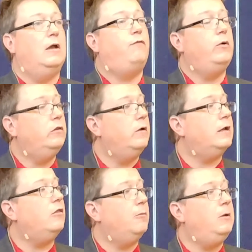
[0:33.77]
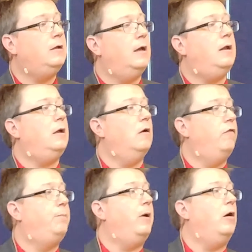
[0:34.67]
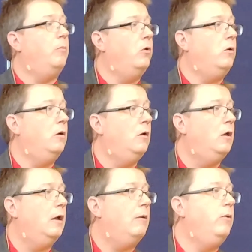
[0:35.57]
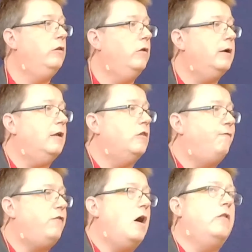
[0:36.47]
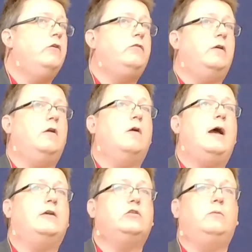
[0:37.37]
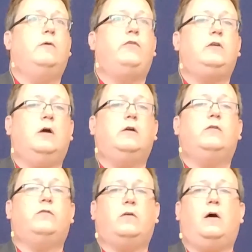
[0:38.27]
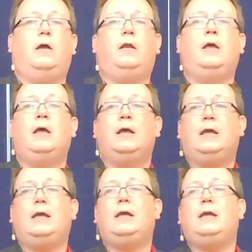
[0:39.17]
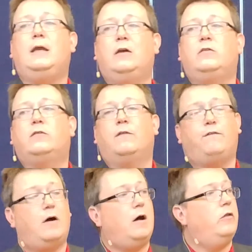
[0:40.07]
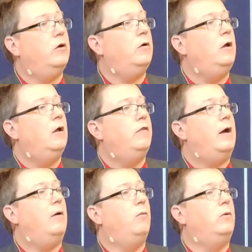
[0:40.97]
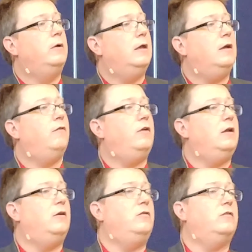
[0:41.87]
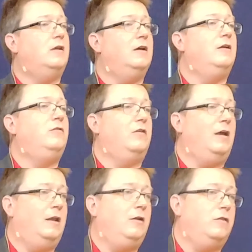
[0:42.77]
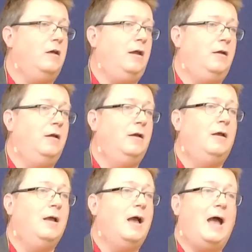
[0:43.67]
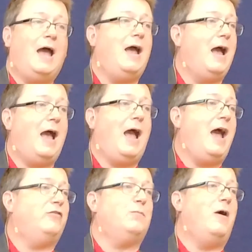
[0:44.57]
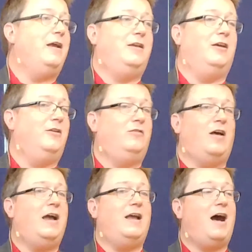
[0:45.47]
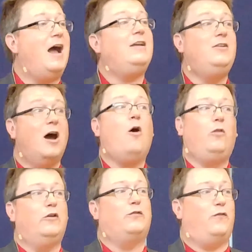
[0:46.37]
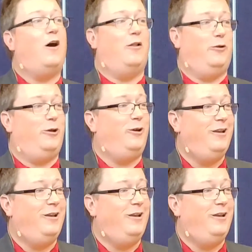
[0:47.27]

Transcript: If we look at the beginning of the parable, and we look at the Father's interaction with the youngest son, he is the Father that will give his kids anything. Ask my kids. I know this Father.